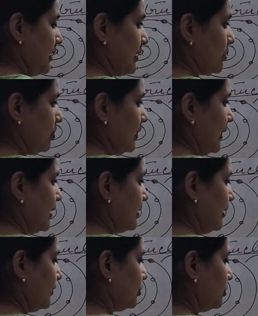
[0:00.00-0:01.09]
It has got 8
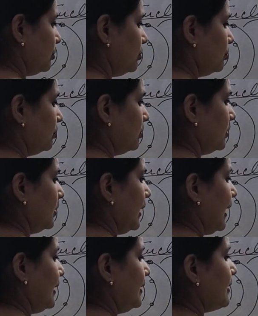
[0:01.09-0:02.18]
electron too,
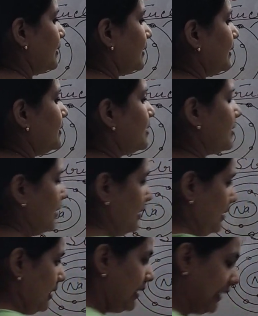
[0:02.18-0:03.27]
and it attains
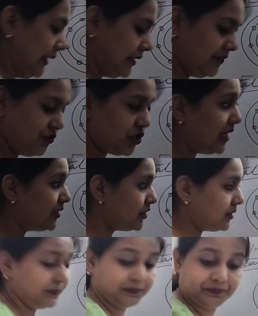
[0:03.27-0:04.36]
a negative charge.
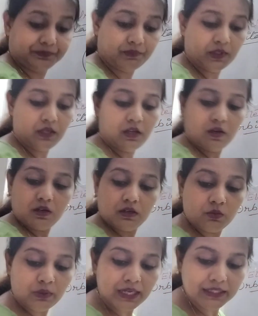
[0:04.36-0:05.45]

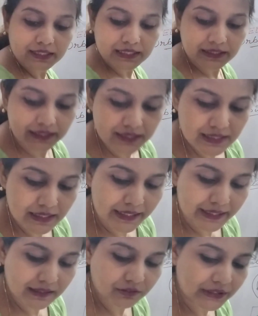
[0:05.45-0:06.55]
Why it attains a
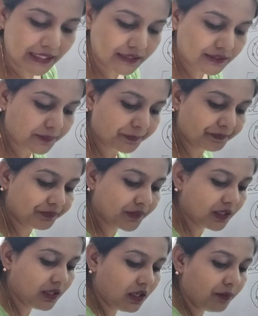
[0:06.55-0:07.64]
negative charge?
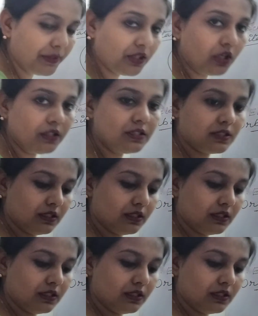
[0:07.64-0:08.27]
Because